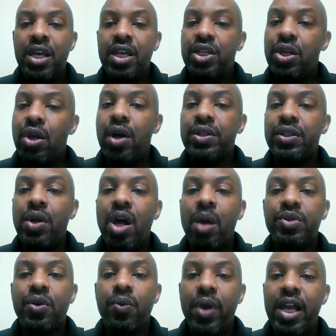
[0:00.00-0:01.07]
She also
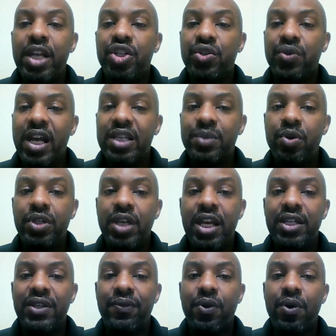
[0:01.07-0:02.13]
helps arrange
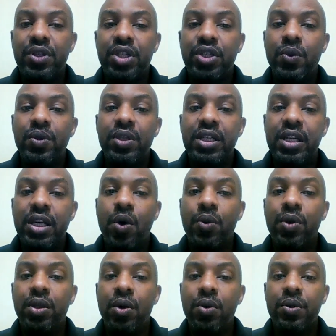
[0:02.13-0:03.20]
transportation for her students to go
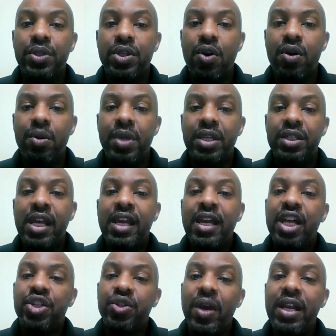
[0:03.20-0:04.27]
to local tournaments
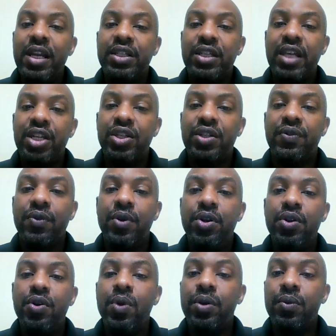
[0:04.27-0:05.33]
and training sessions for
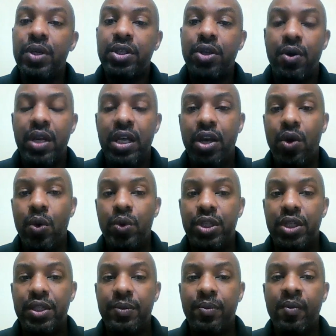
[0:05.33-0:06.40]
new and returning
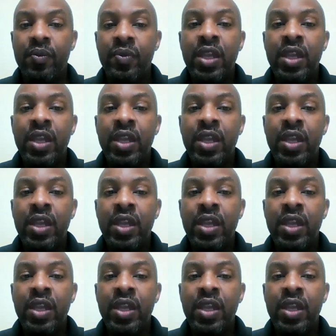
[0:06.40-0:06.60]
coaches.